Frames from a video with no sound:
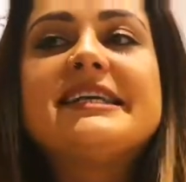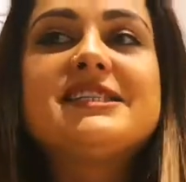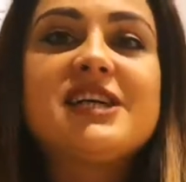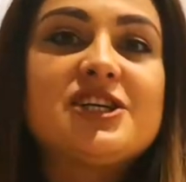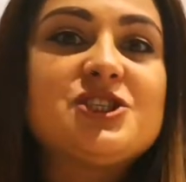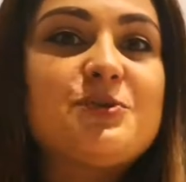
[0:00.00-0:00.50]

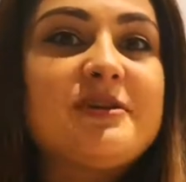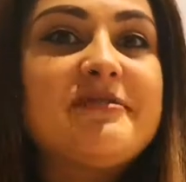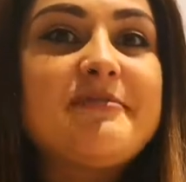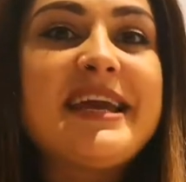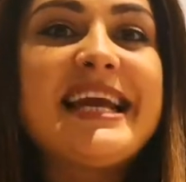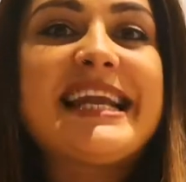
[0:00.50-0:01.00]
in touch
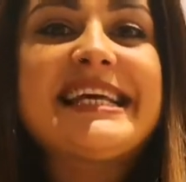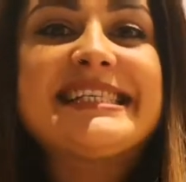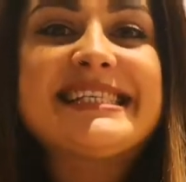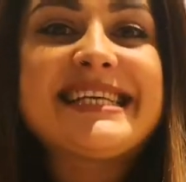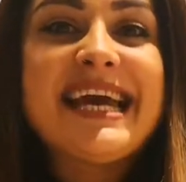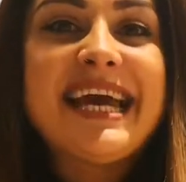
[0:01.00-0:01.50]
with me,
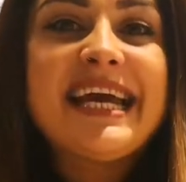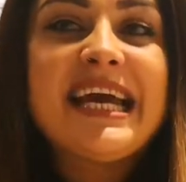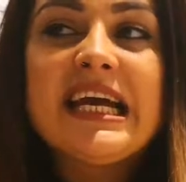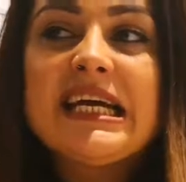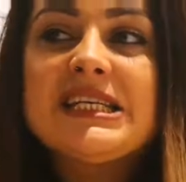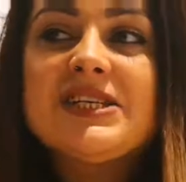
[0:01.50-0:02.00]
let's
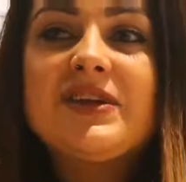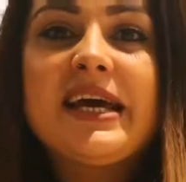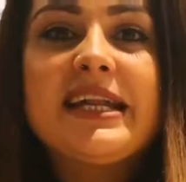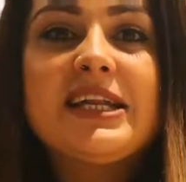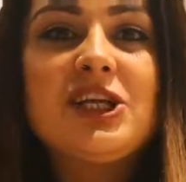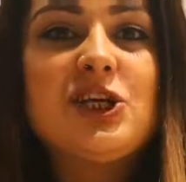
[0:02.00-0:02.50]
say, so
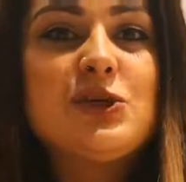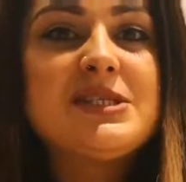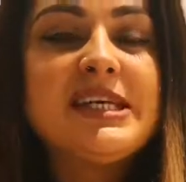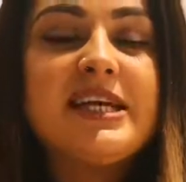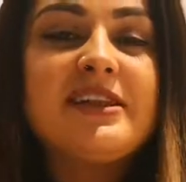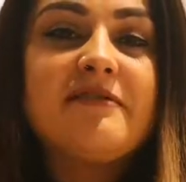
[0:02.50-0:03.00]
then you
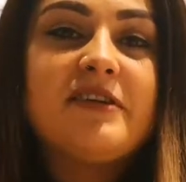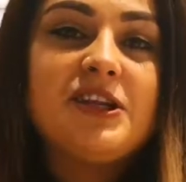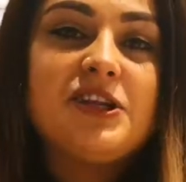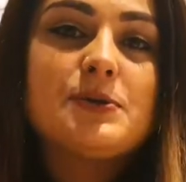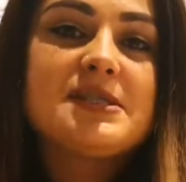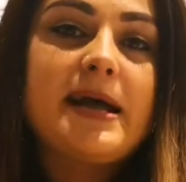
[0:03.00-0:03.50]
see the
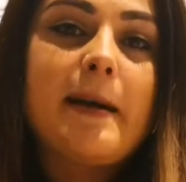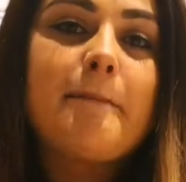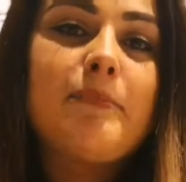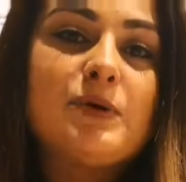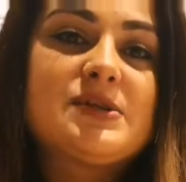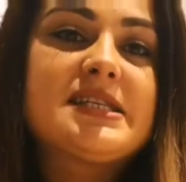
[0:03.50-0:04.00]
videos that
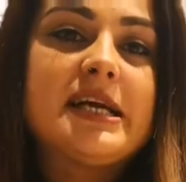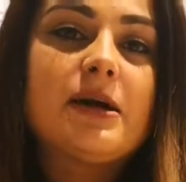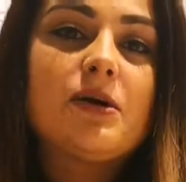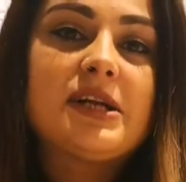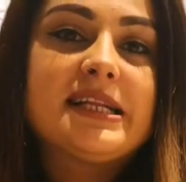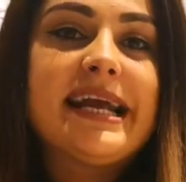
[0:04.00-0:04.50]
I'm
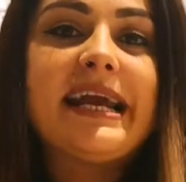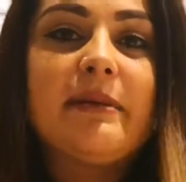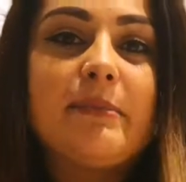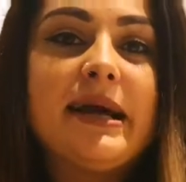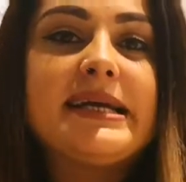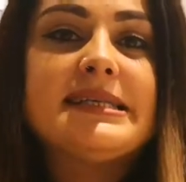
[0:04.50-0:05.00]
posting on a
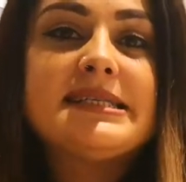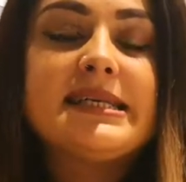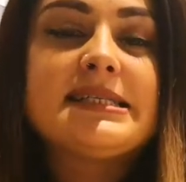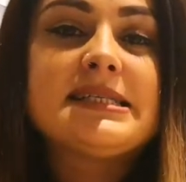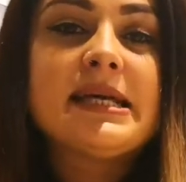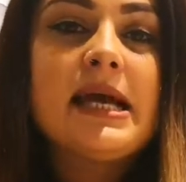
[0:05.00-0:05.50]
daily
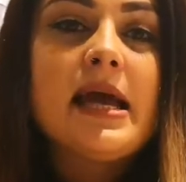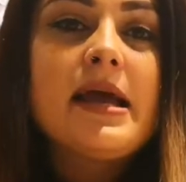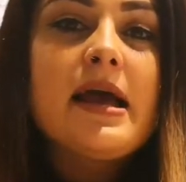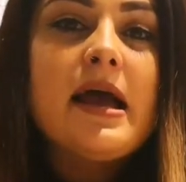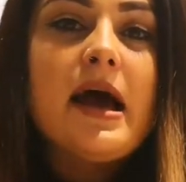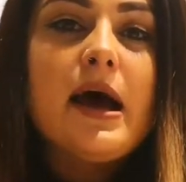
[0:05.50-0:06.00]
basis.
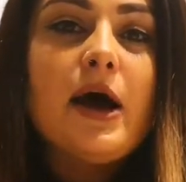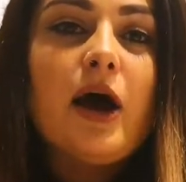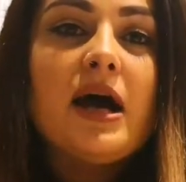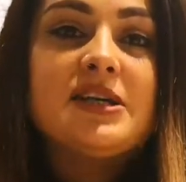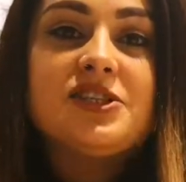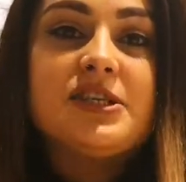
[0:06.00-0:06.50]

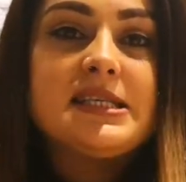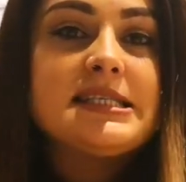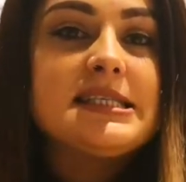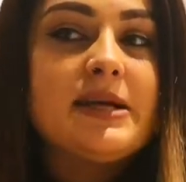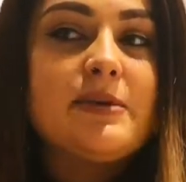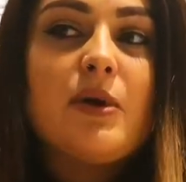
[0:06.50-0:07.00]
As you
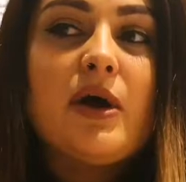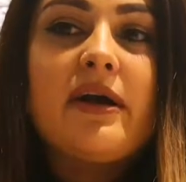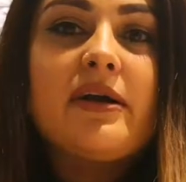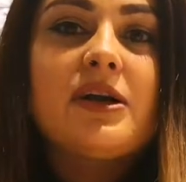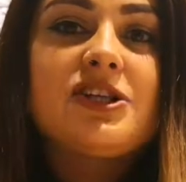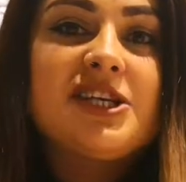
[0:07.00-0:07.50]
can see,
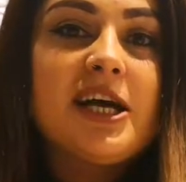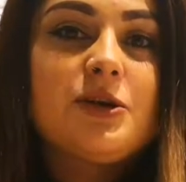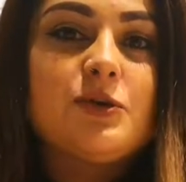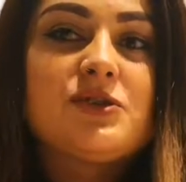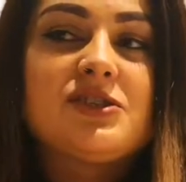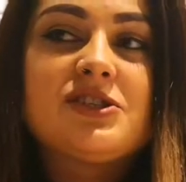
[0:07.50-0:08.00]
my
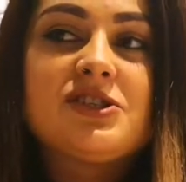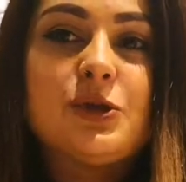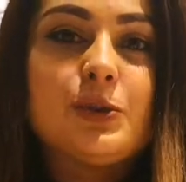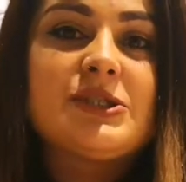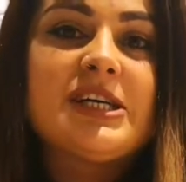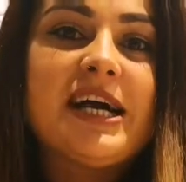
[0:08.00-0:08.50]
channel is
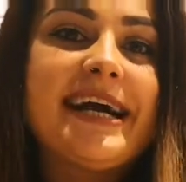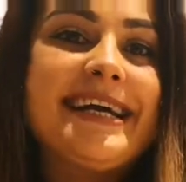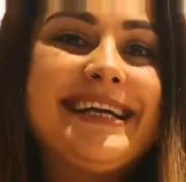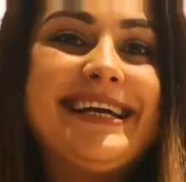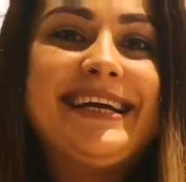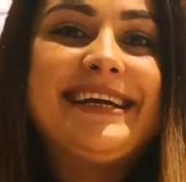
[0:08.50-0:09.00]
so
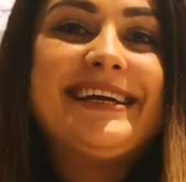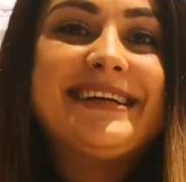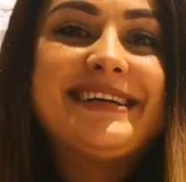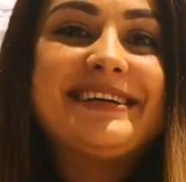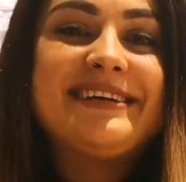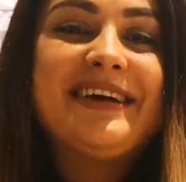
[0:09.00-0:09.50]

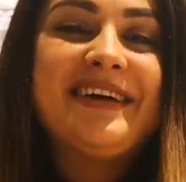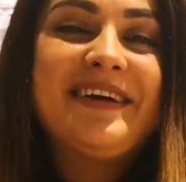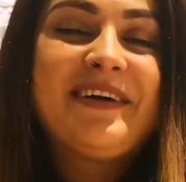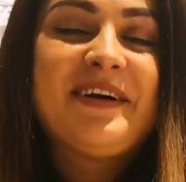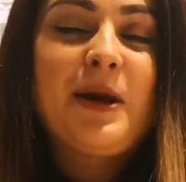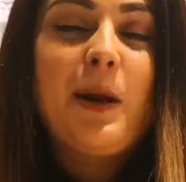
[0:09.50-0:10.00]
tiny.
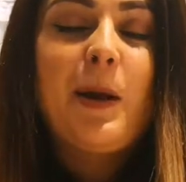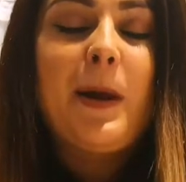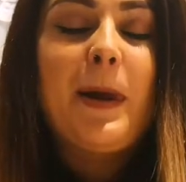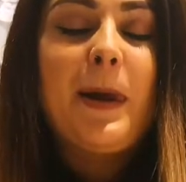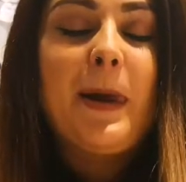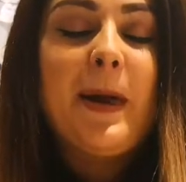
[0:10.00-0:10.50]

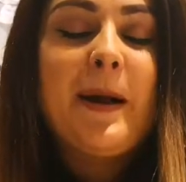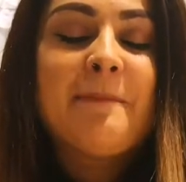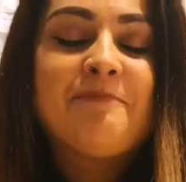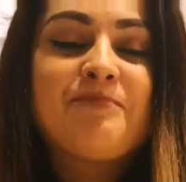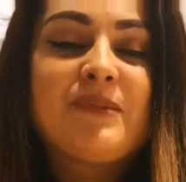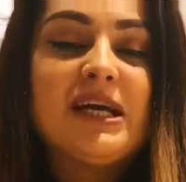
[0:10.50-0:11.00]

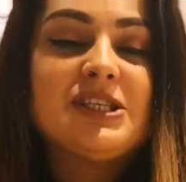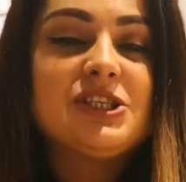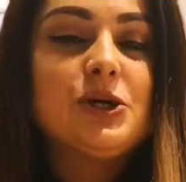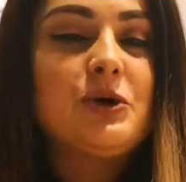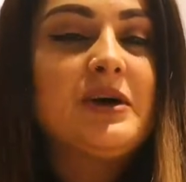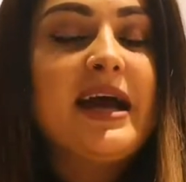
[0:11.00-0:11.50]
I
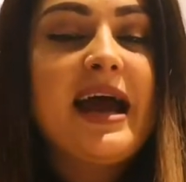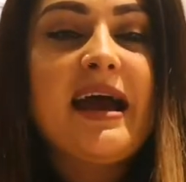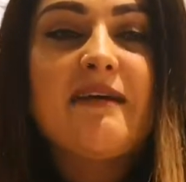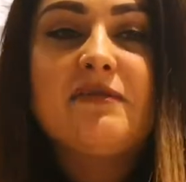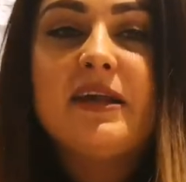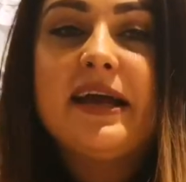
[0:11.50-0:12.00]
do not
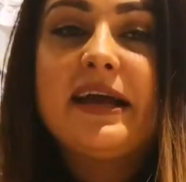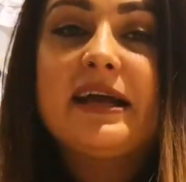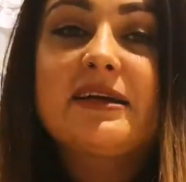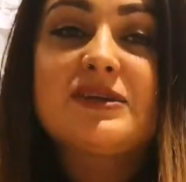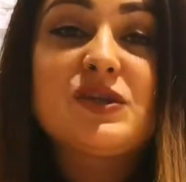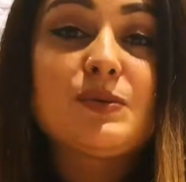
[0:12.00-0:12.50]
have
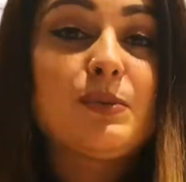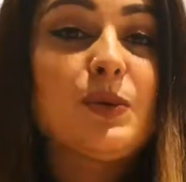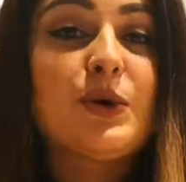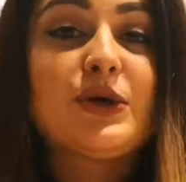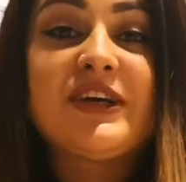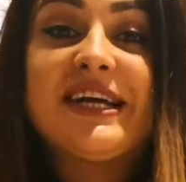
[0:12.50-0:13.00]
like
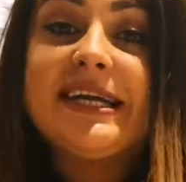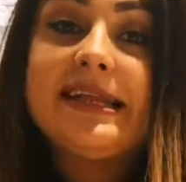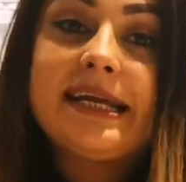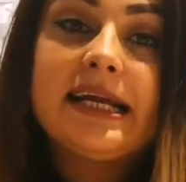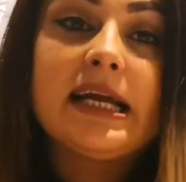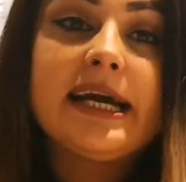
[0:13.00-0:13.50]
support or
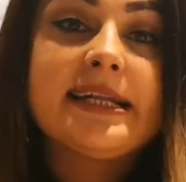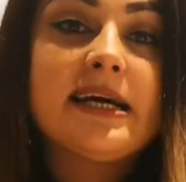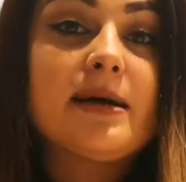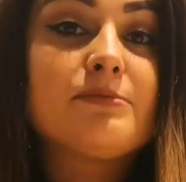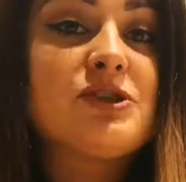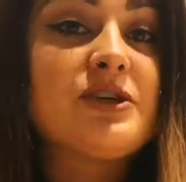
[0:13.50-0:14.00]
anything like
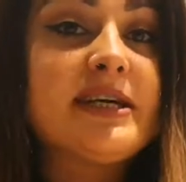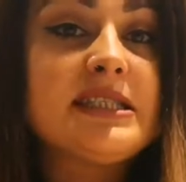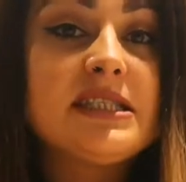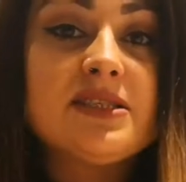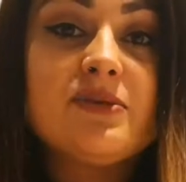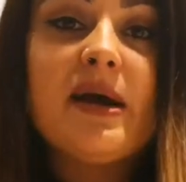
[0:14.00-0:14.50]
that. I'm
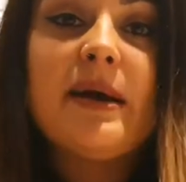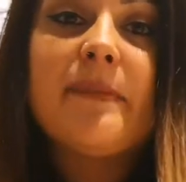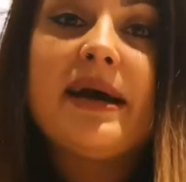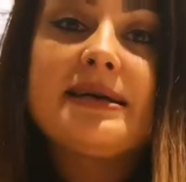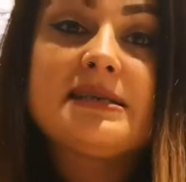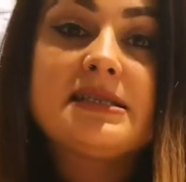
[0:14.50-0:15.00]
trying to do my
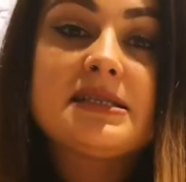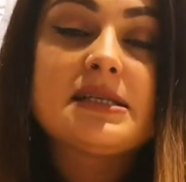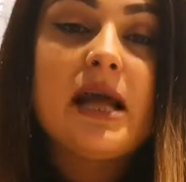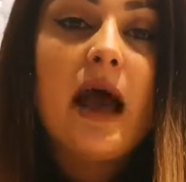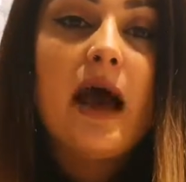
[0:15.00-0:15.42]
best.